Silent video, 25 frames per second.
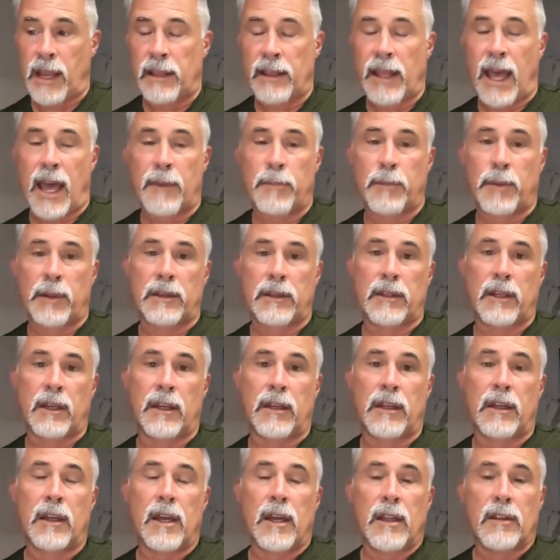that, but
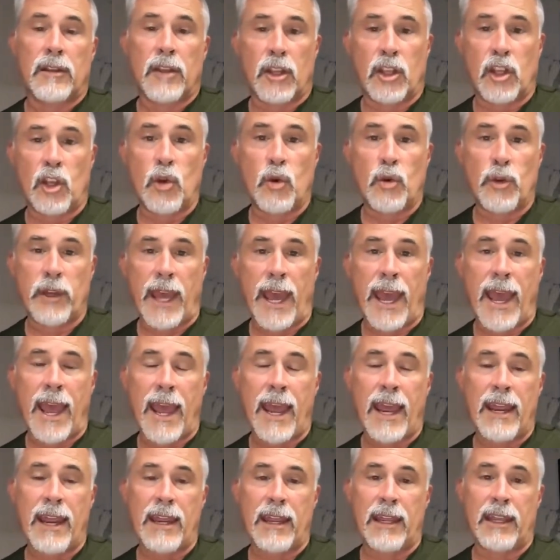the
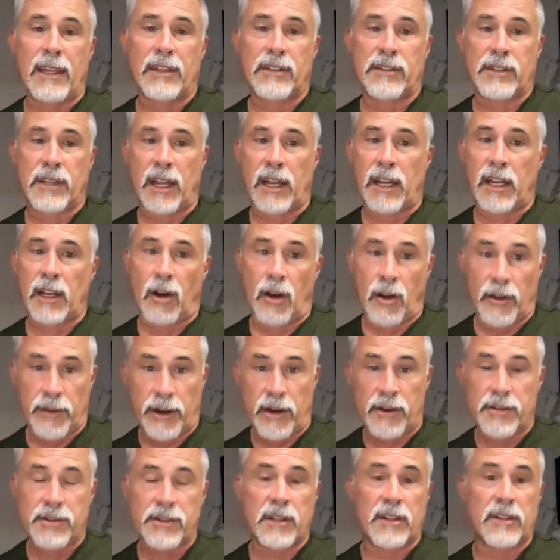UK is getting all their
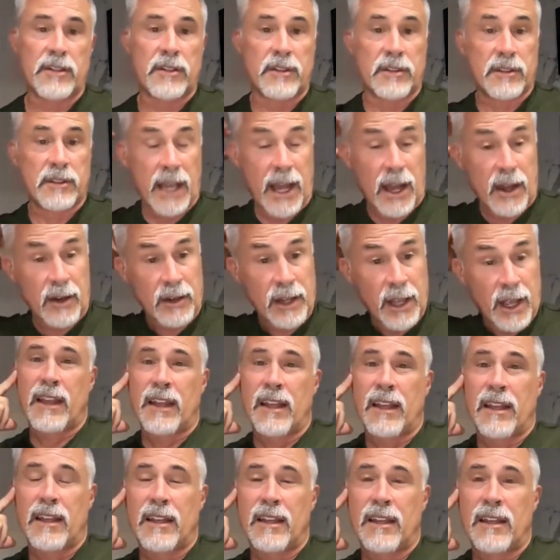citizens out.
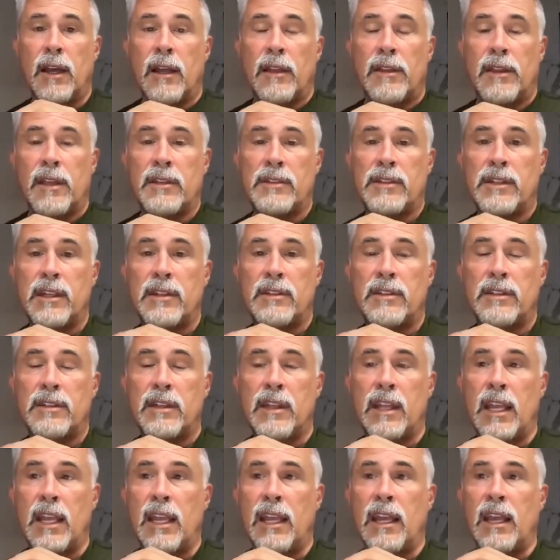This is
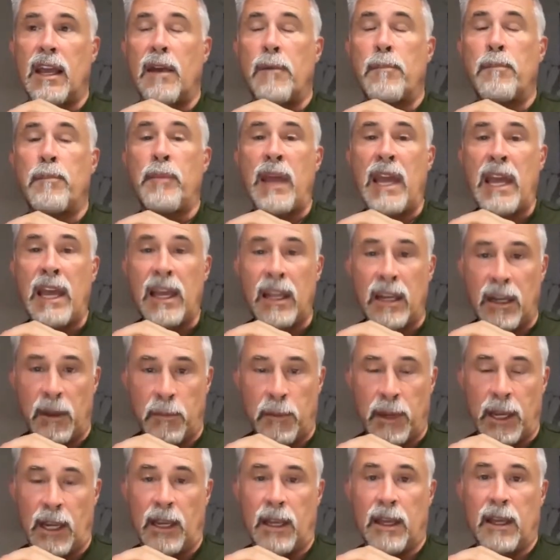the
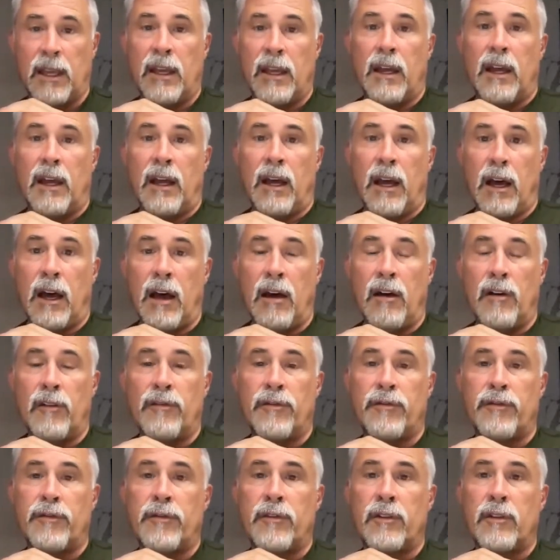epitome
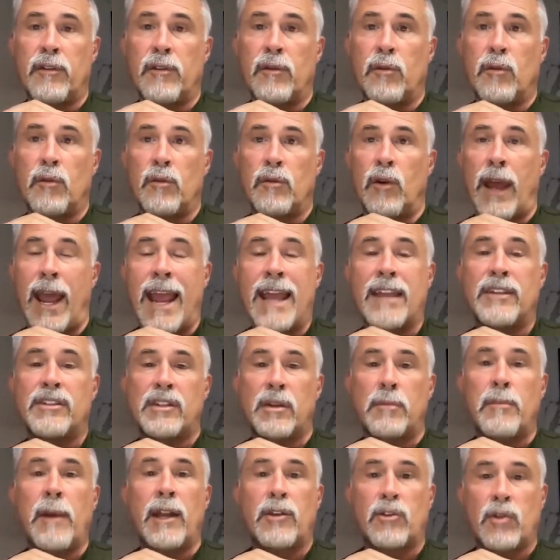of
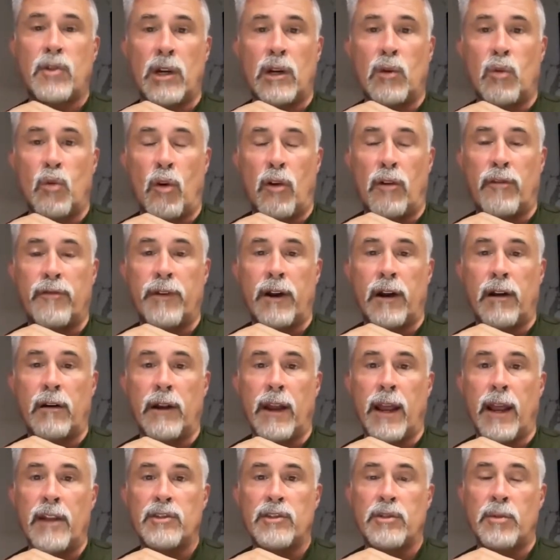asymmetric warfare.
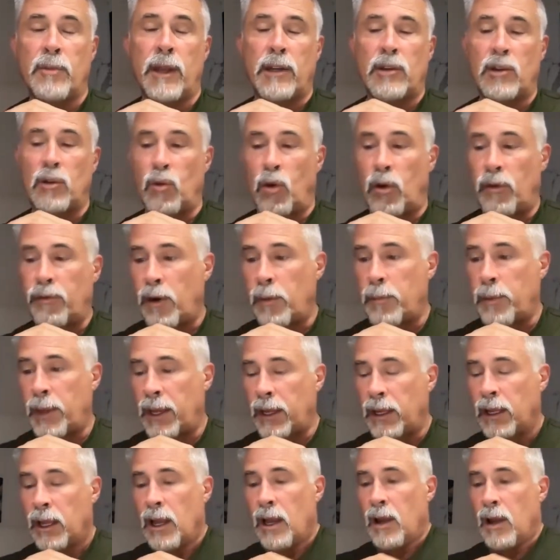Asymmetric warfare
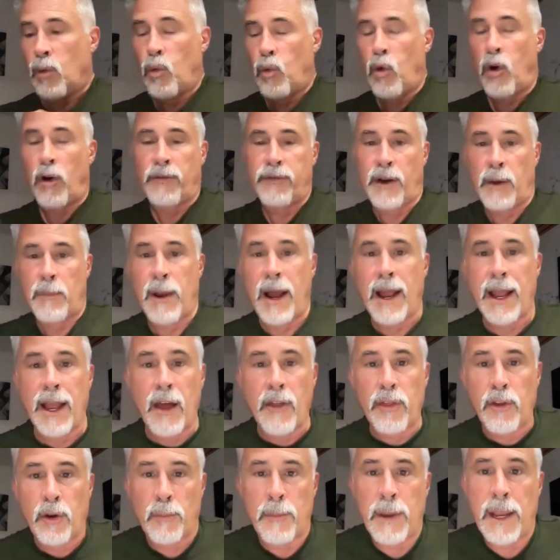being warfare by
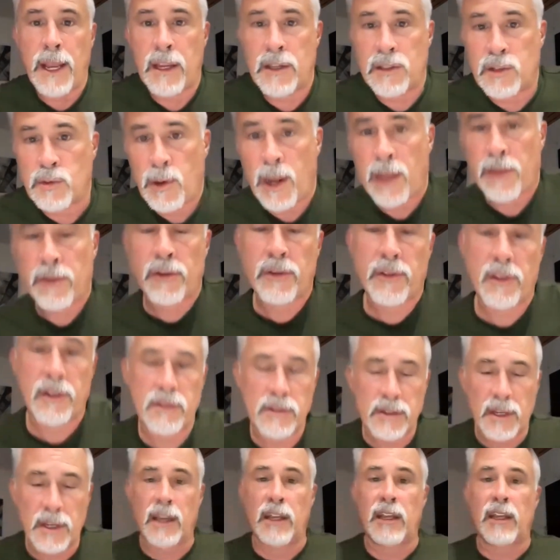other means rather than
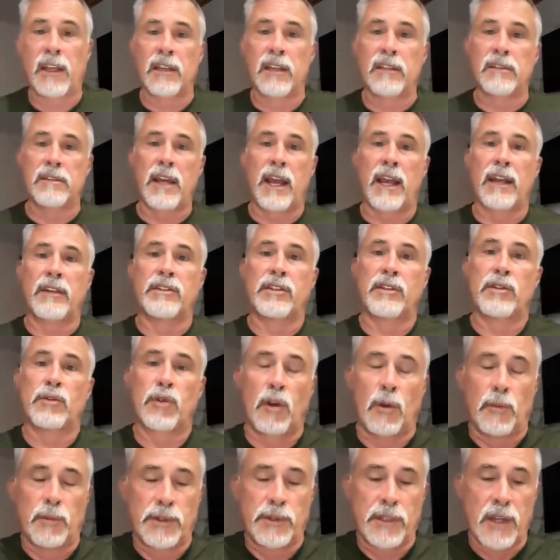sending in tanks and
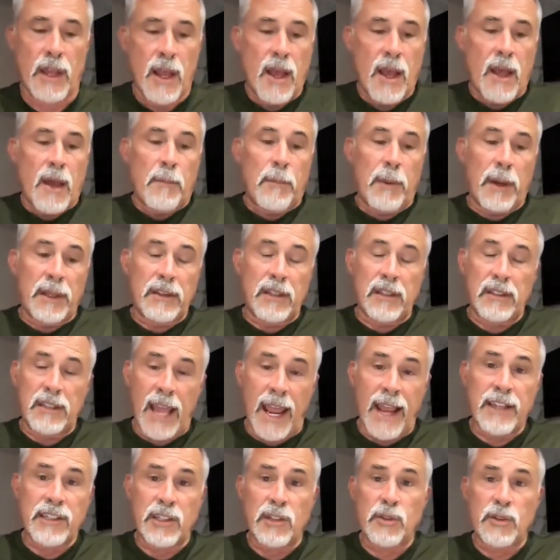troops. But the
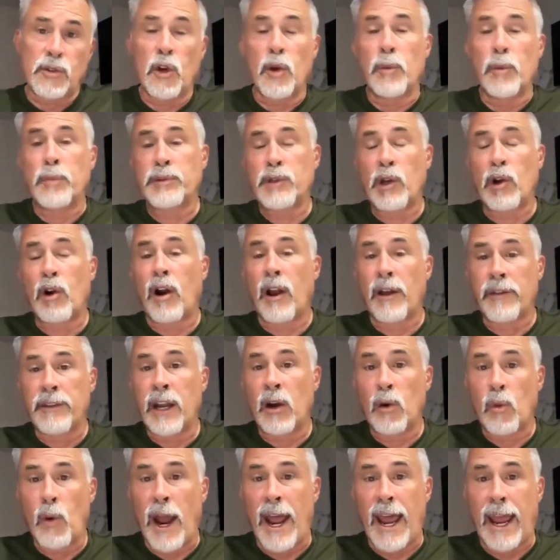tanks and troops are on
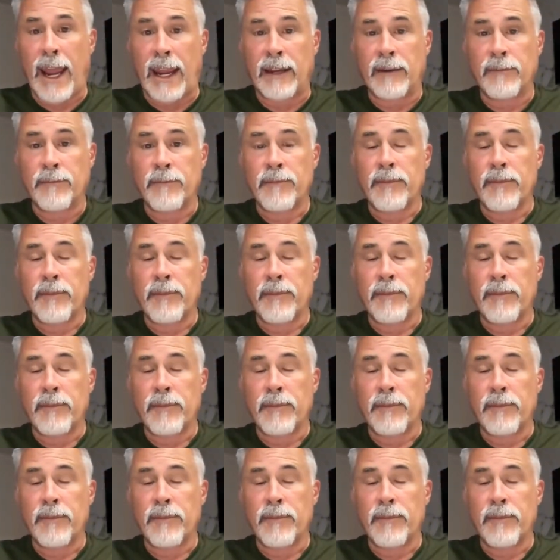their way.